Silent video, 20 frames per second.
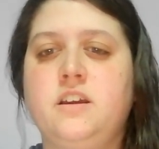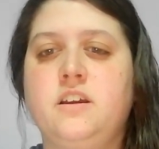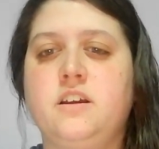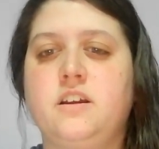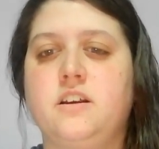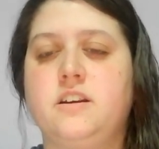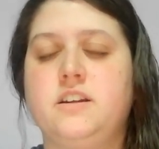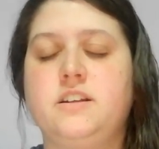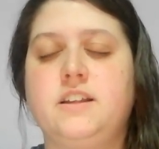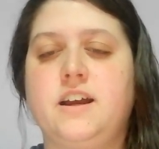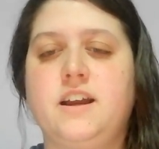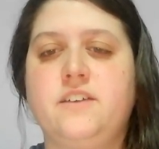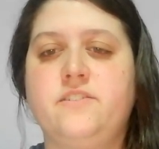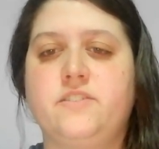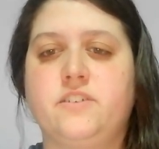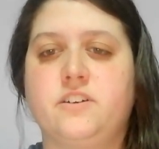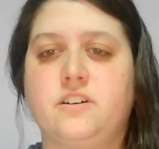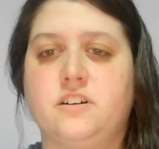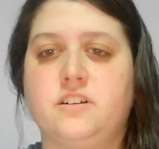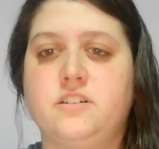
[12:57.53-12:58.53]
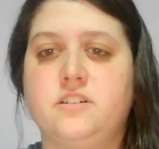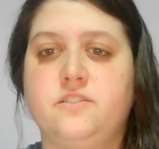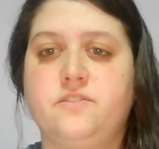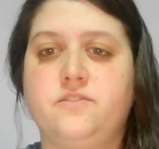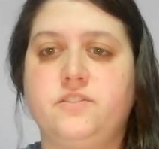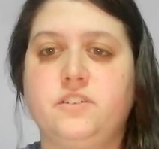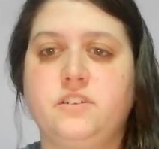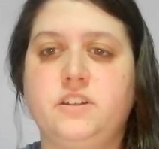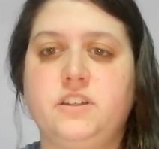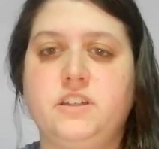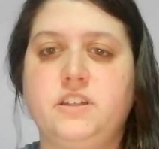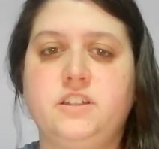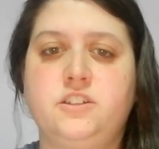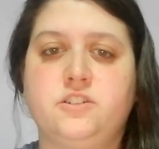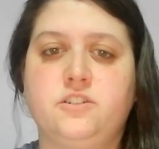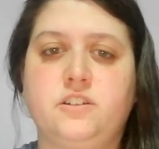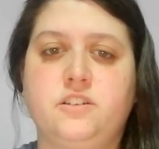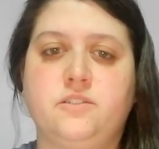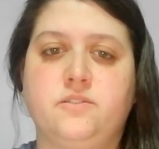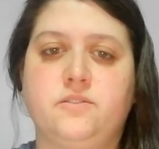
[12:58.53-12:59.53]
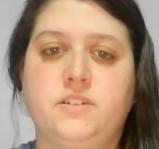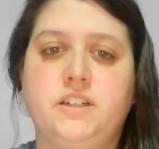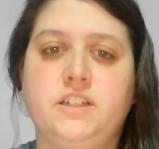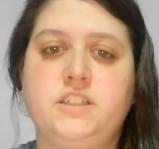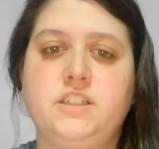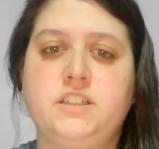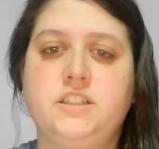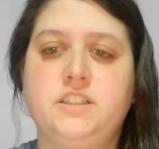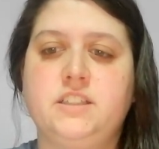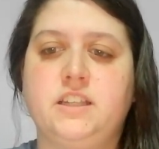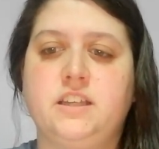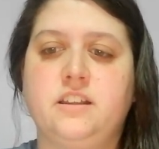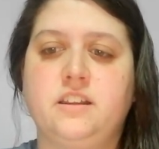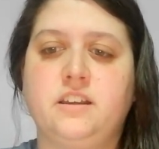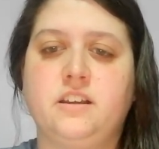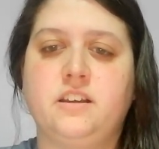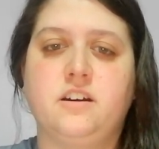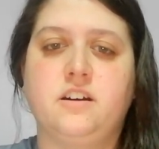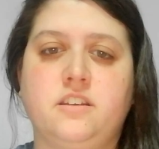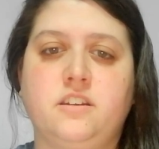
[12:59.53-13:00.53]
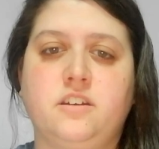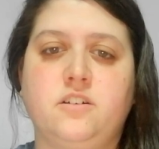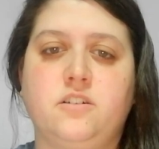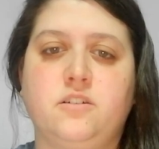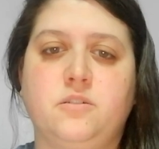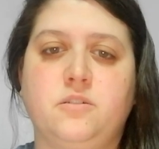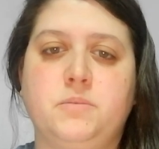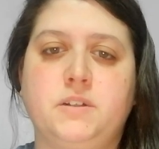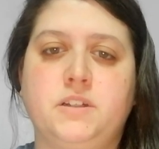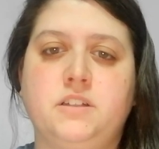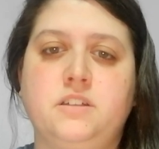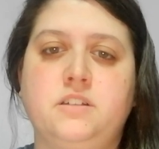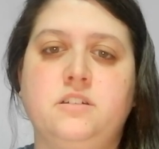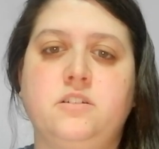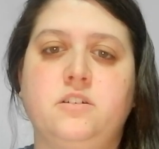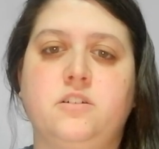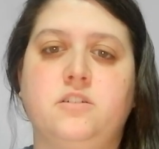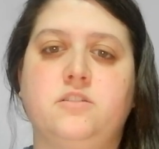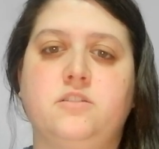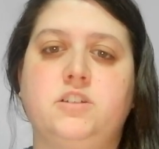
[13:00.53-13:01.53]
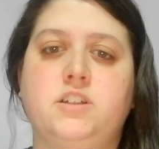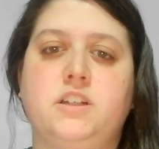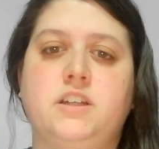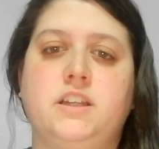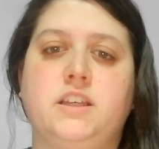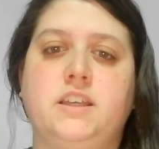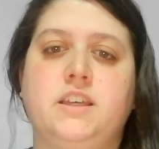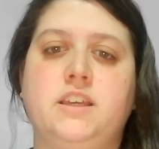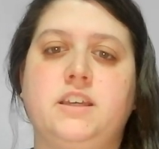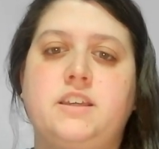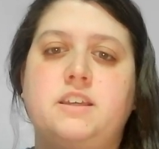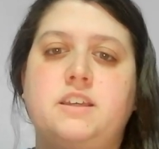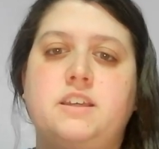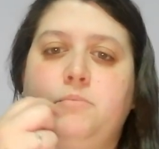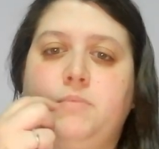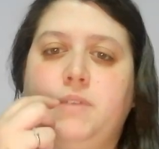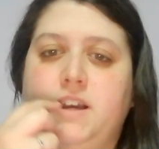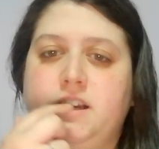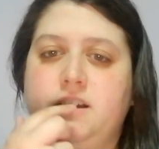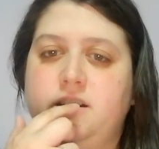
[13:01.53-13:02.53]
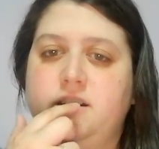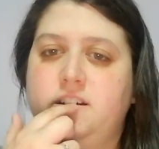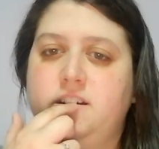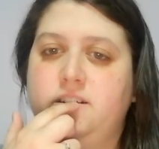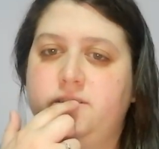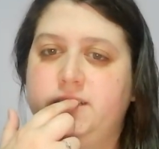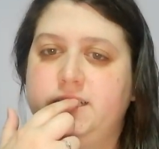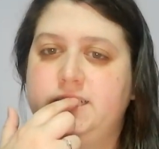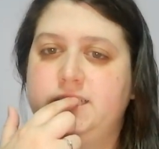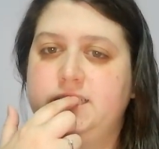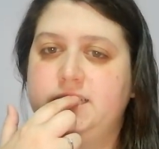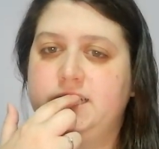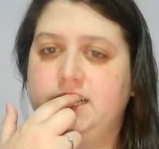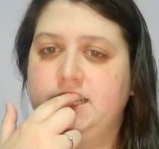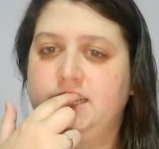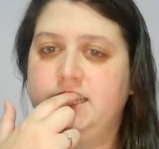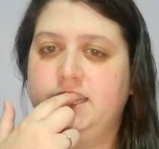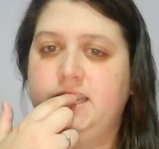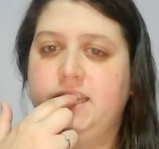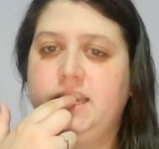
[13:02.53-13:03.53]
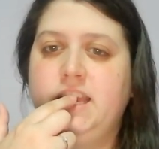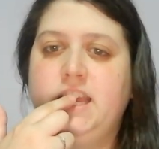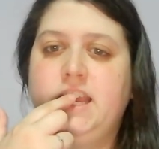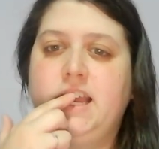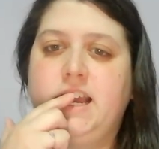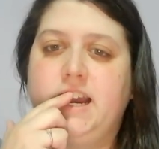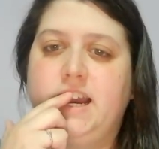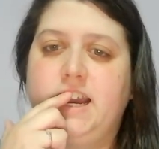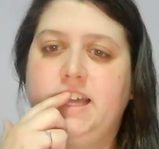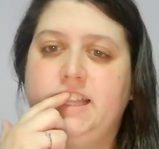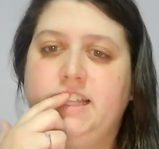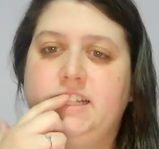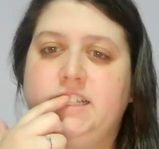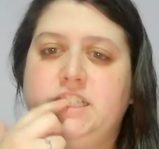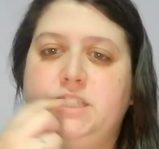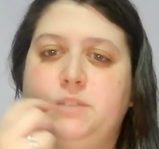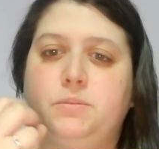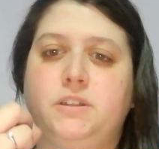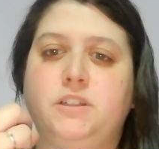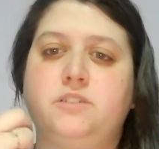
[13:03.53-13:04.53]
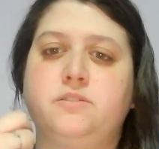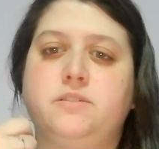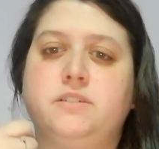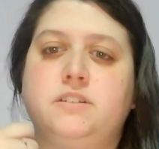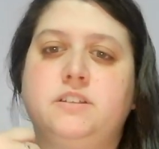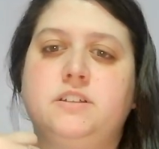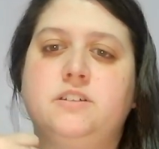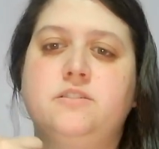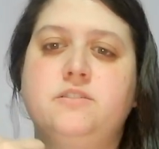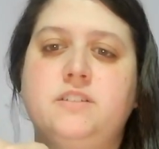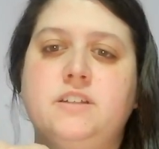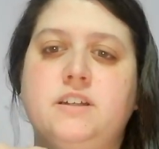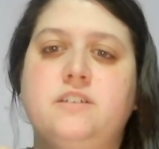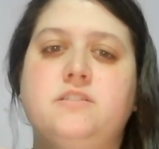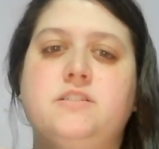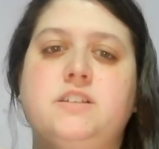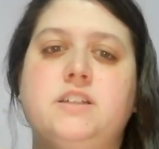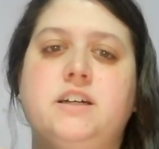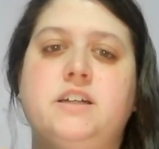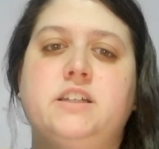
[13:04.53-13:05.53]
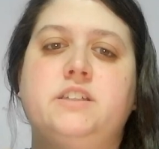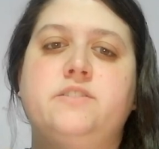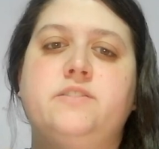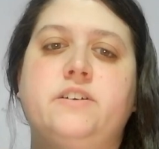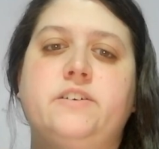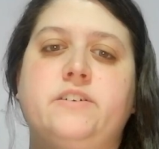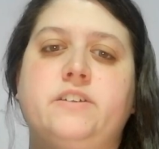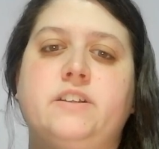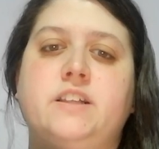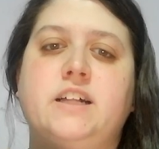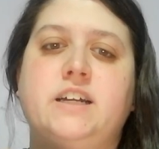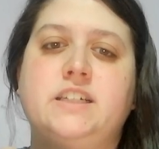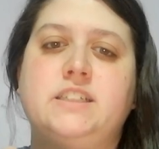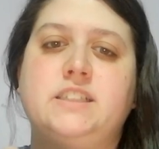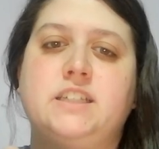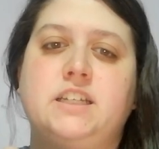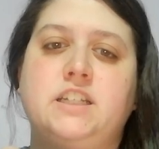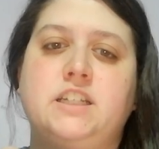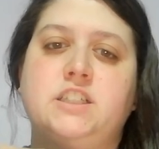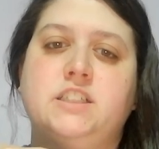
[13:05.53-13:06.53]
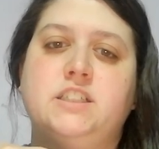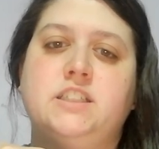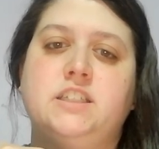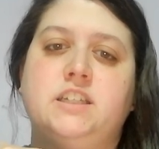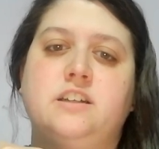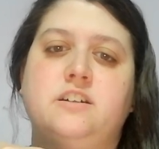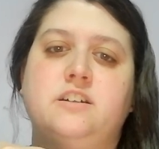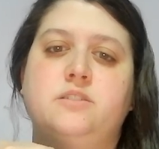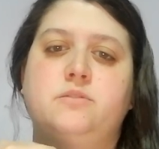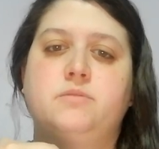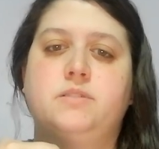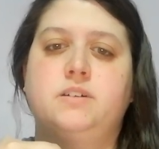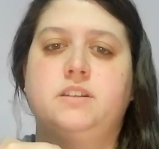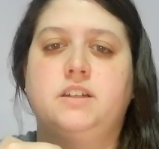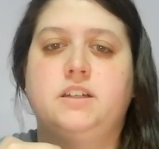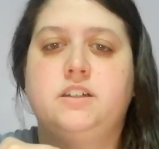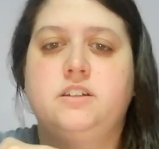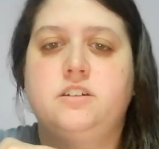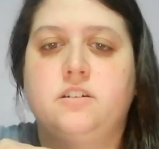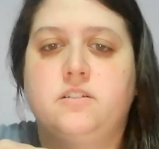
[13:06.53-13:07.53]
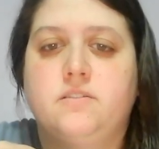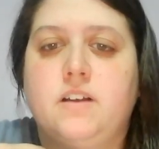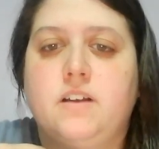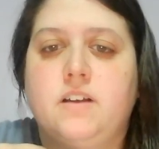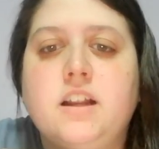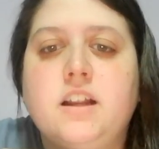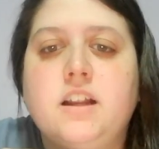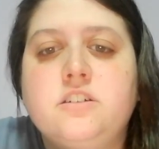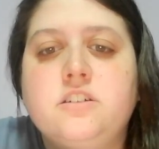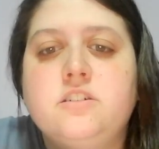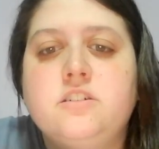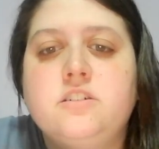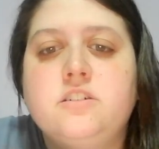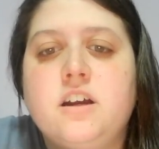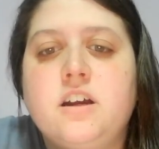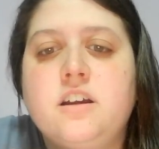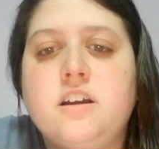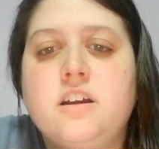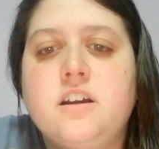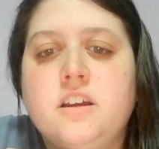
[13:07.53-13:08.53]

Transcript: or a diver to fully enjoy the region. Sailing the open ocean and kicking back on a wet Sunday Island's beach will no doubt satisfy relaxation seekers, while the Carandá